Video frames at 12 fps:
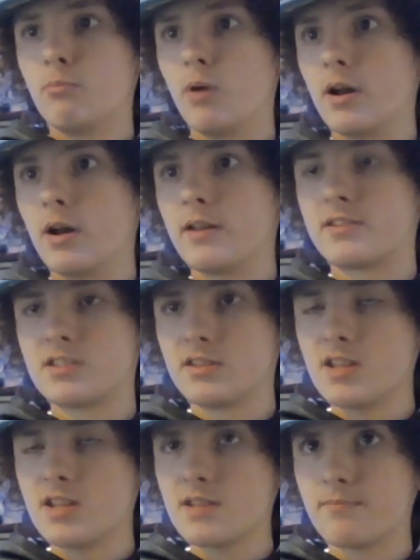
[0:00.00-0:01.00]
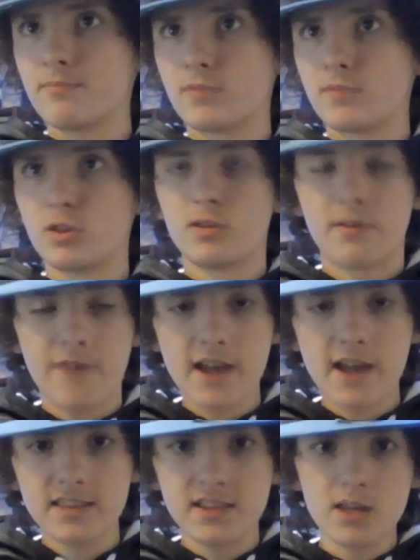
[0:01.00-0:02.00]
But the
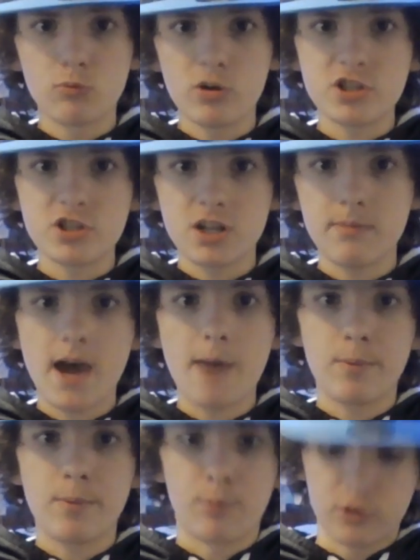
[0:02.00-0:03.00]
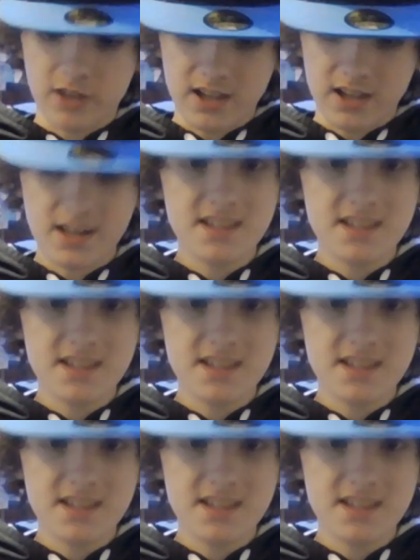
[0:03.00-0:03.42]
fact that they wished him a happy birthday and